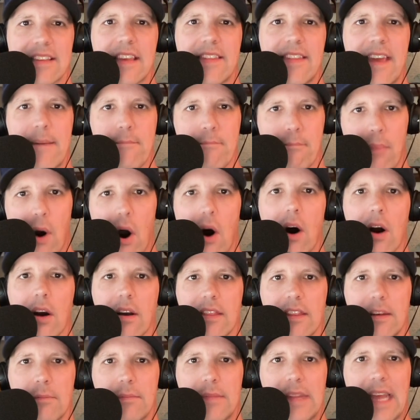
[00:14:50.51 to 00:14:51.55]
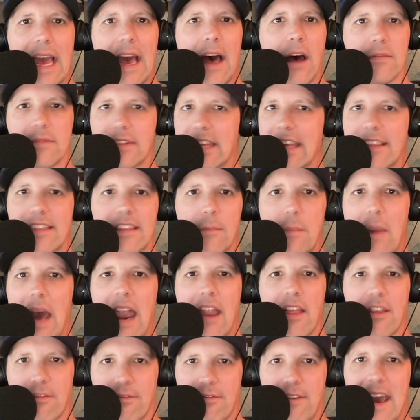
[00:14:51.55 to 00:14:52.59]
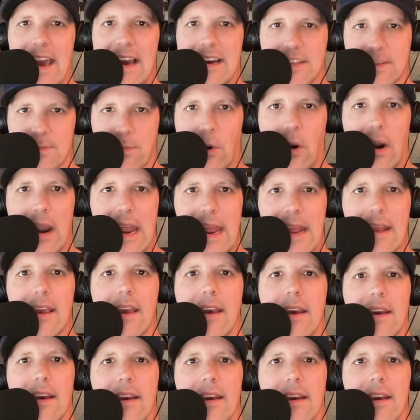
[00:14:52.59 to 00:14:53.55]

Can they bog them down, get them out of the fast break,